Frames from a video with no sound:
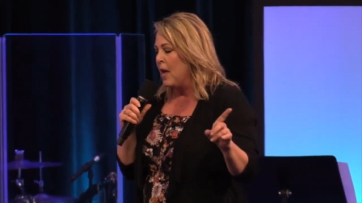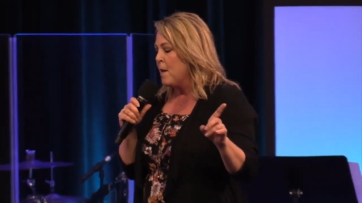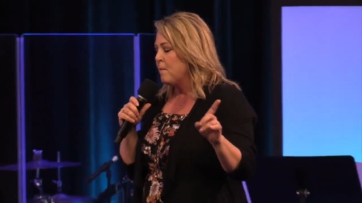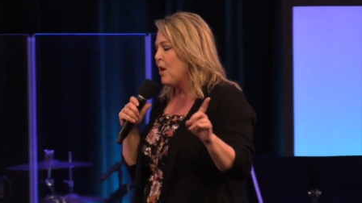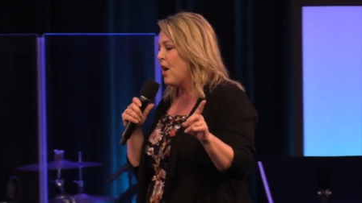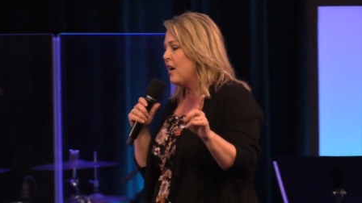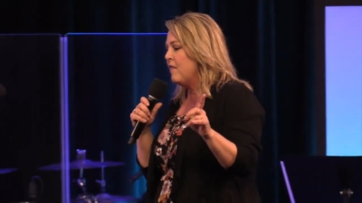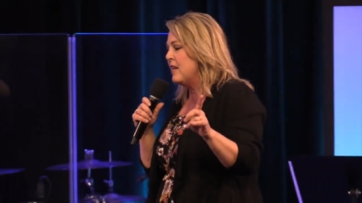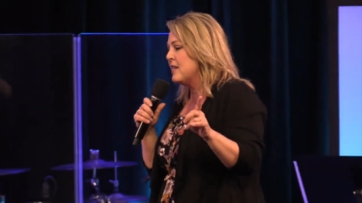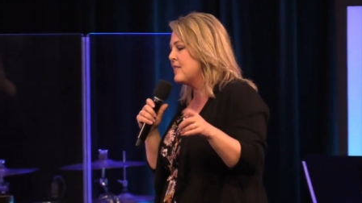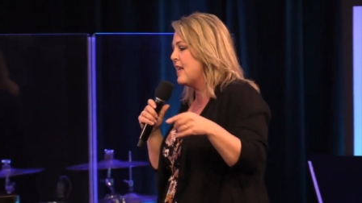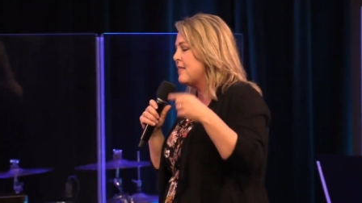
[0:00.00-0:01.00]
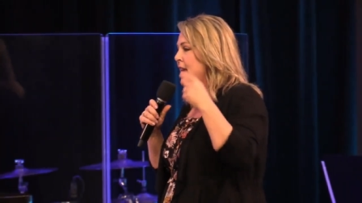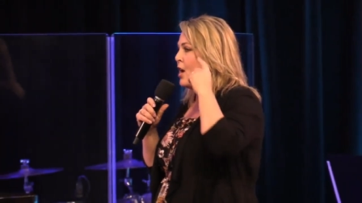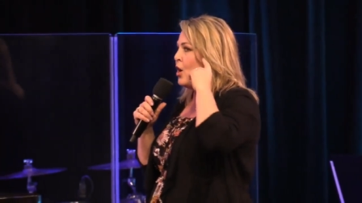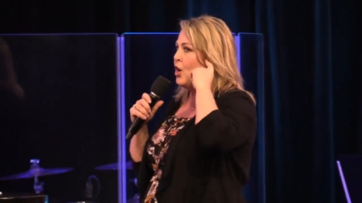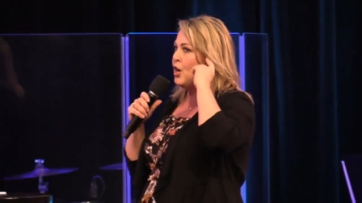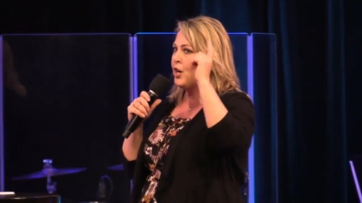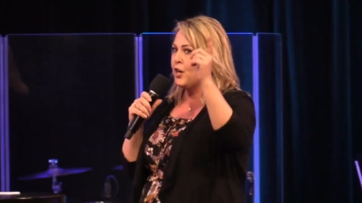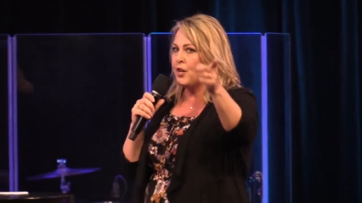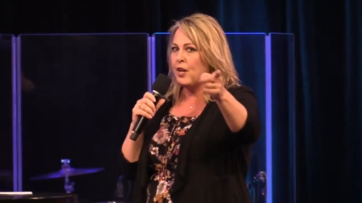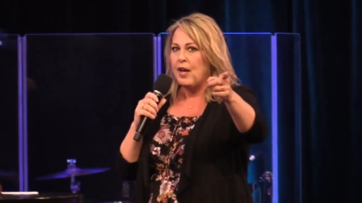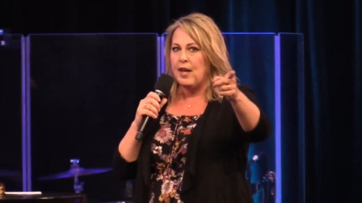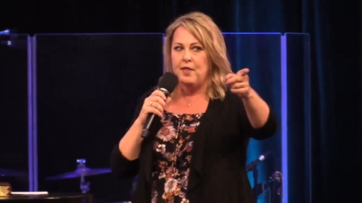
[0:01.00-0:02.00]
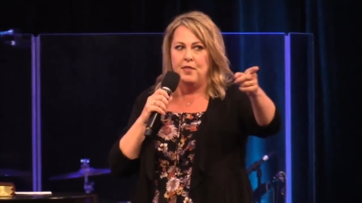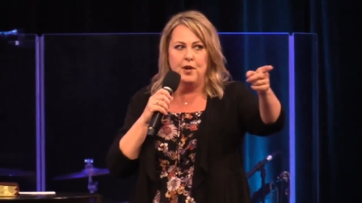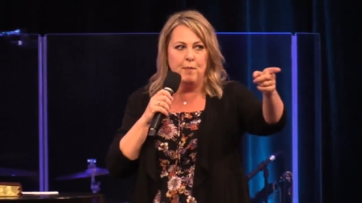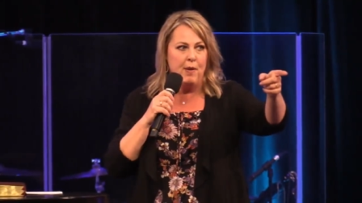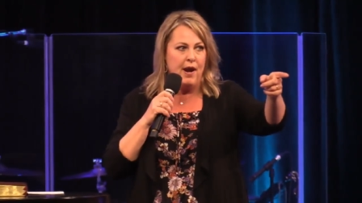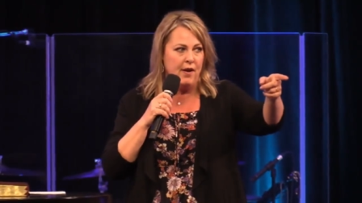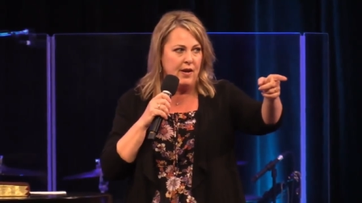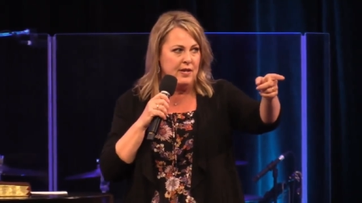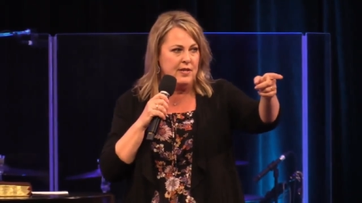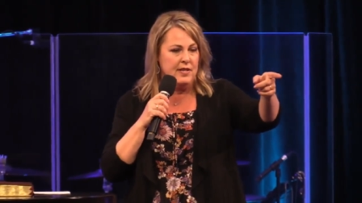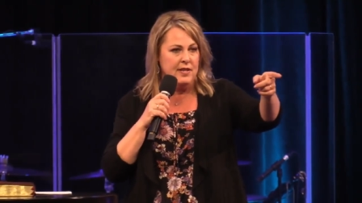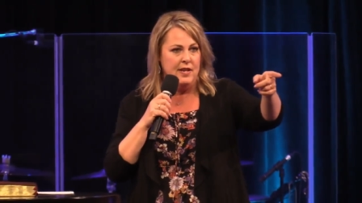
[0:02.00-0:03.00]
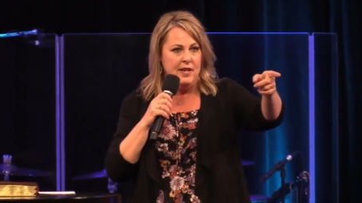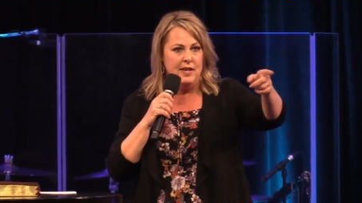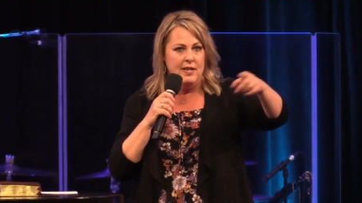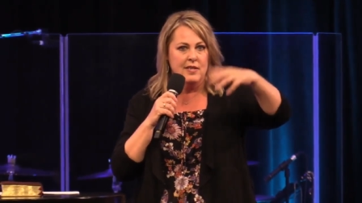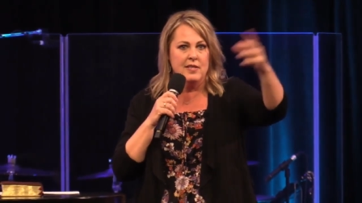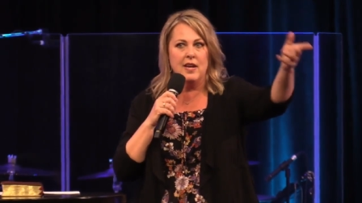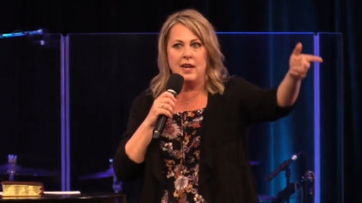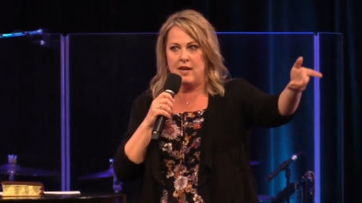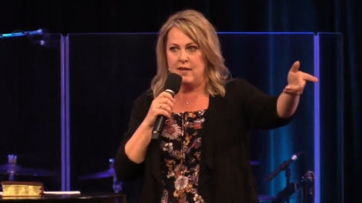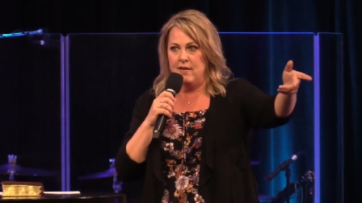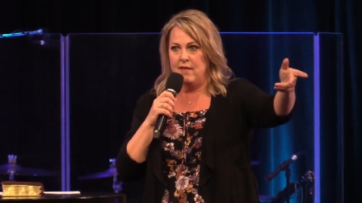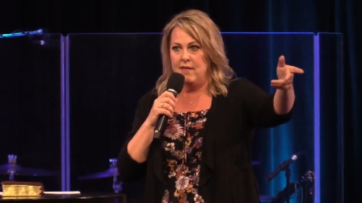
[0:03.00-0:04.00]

Part of it is that they heard their parents sing it.